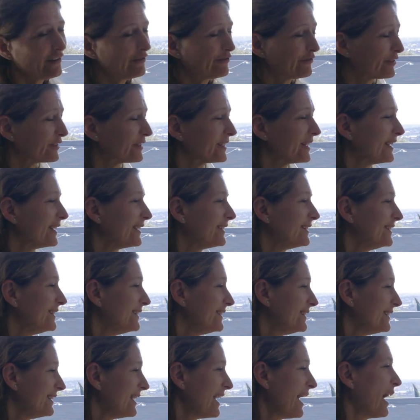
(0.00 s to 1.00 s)
I found
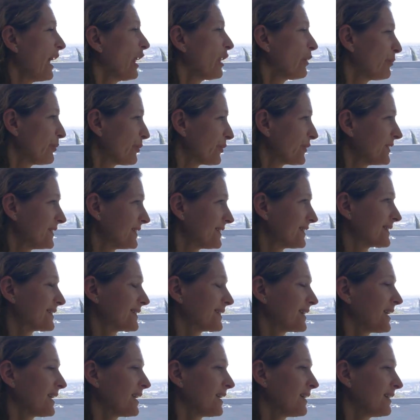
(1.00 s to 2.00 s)
any help
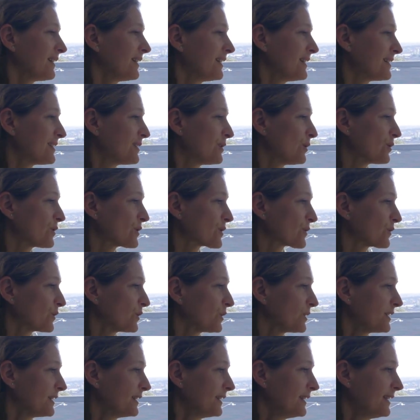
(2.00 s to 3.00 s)
is
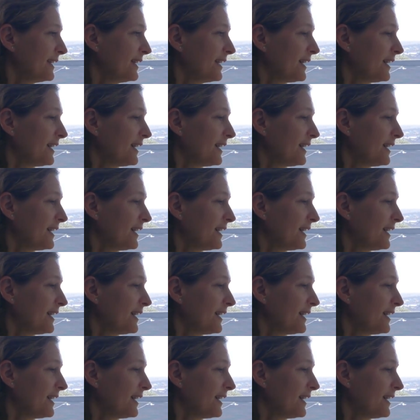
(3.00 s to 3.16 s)
useful.